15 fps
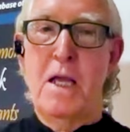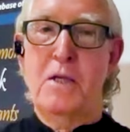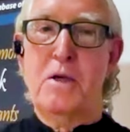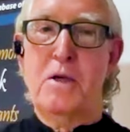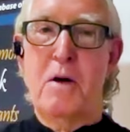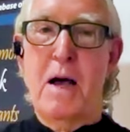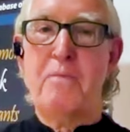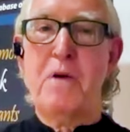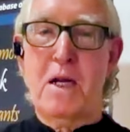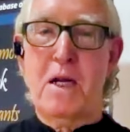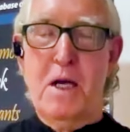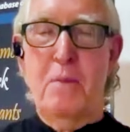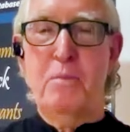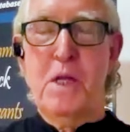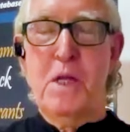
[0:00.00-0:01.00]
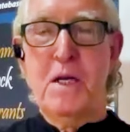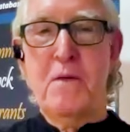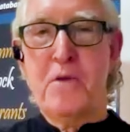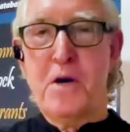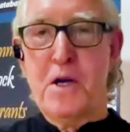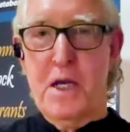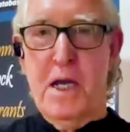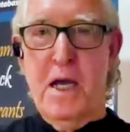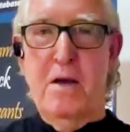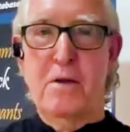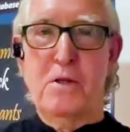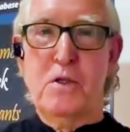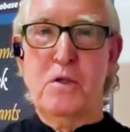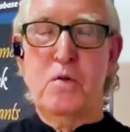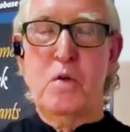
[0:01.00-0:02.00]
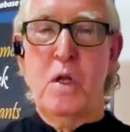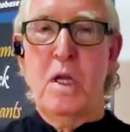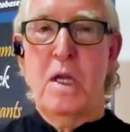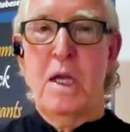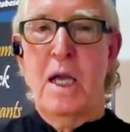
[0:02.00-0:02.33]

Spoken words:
So I've got a couple of different accounts